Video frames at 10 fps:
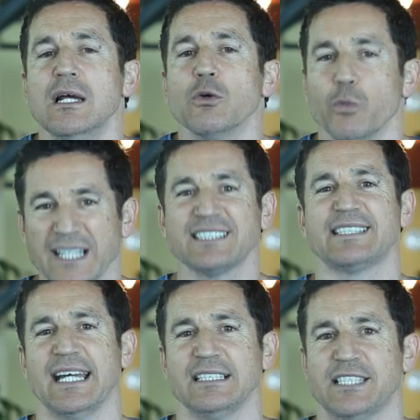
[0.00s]
rest
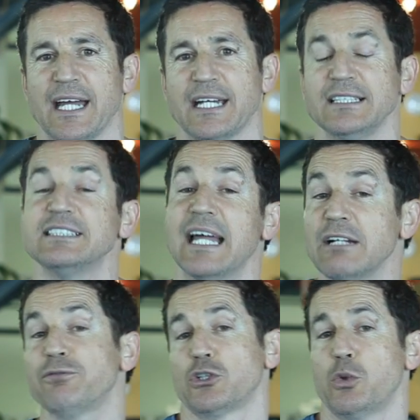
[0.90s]
10 seconds,
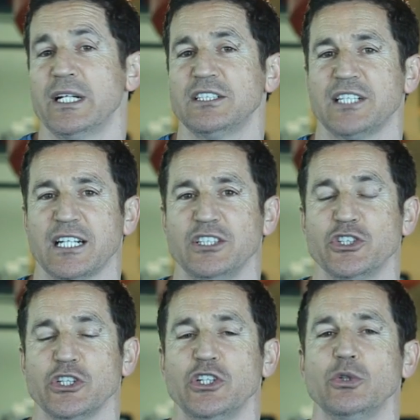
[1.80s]
then for 20 seconds
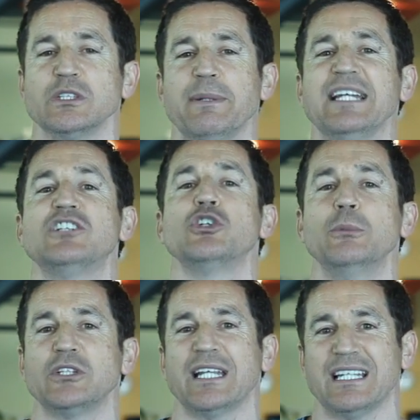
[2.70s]
you're going to do as many
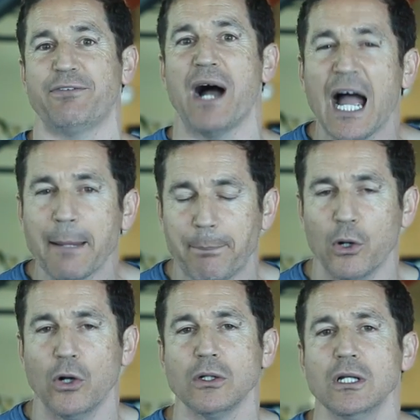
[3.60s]
sumo deadlift high
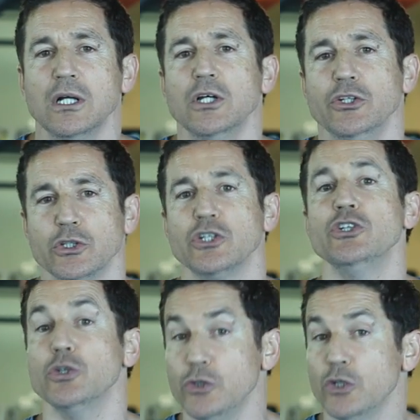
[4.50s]
pull you can
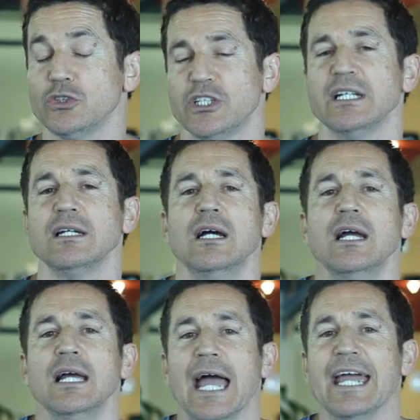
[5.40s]
do using
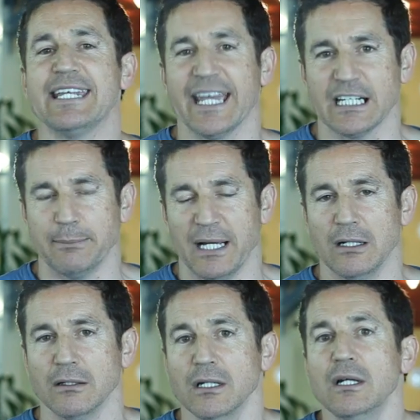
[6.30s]
a
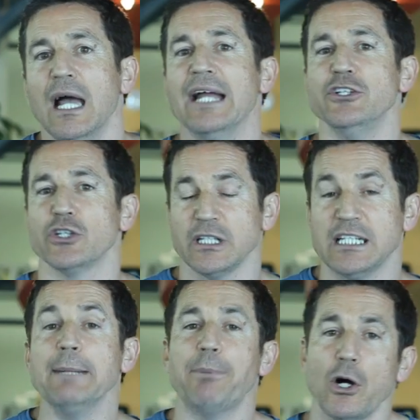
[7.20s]
kettlebell. And you're going to
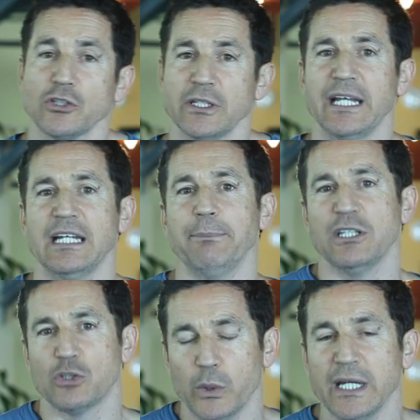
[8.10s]
keep alternating
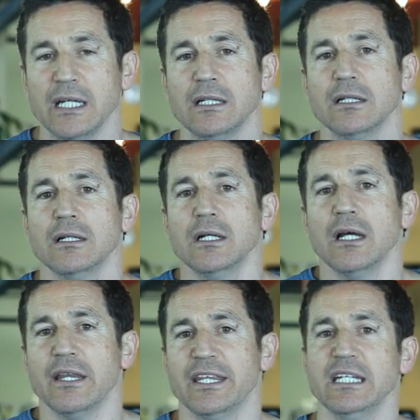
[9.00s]
between
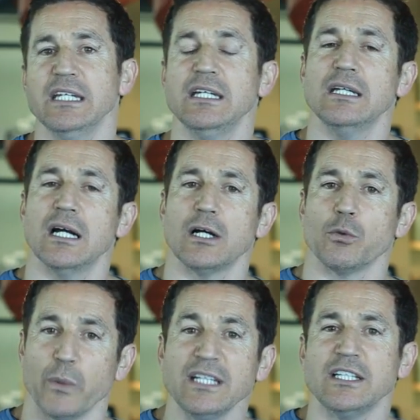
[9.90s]
the
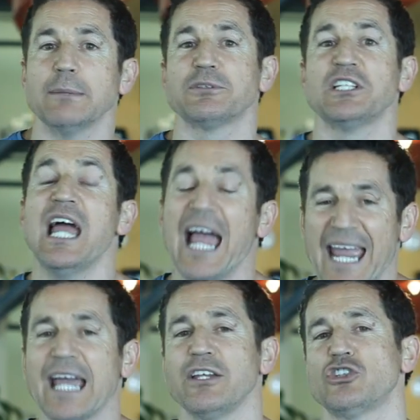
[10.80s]
ring dips
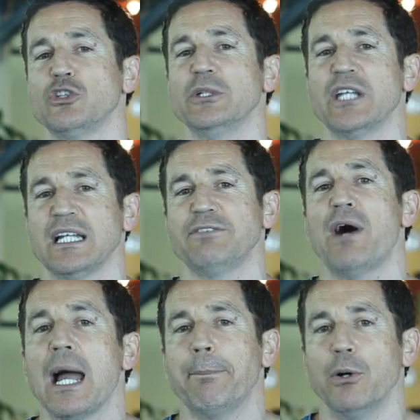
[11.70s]
and the sumo deadlift
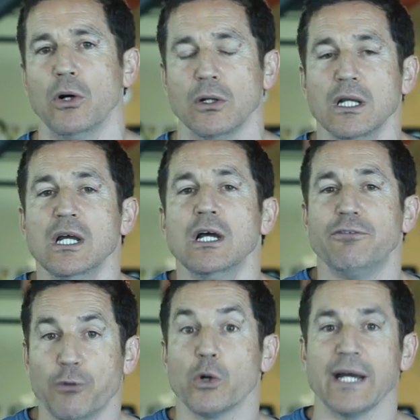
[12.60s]
high pull
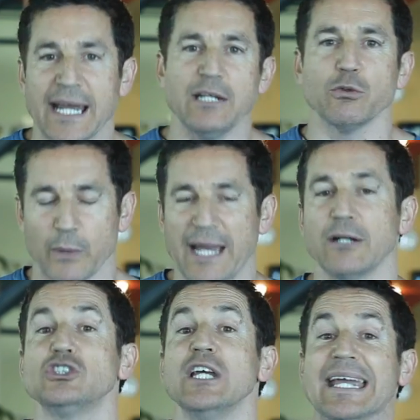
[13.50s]
for 8
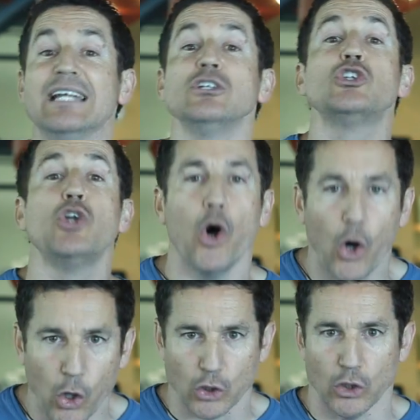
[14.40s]
rounds in
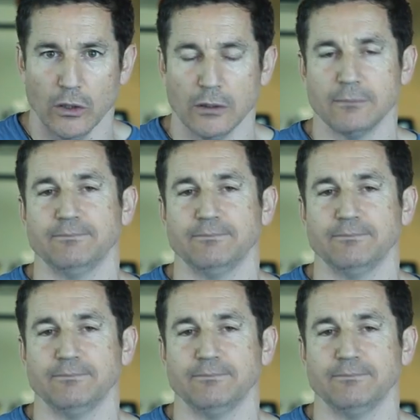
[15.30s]
total.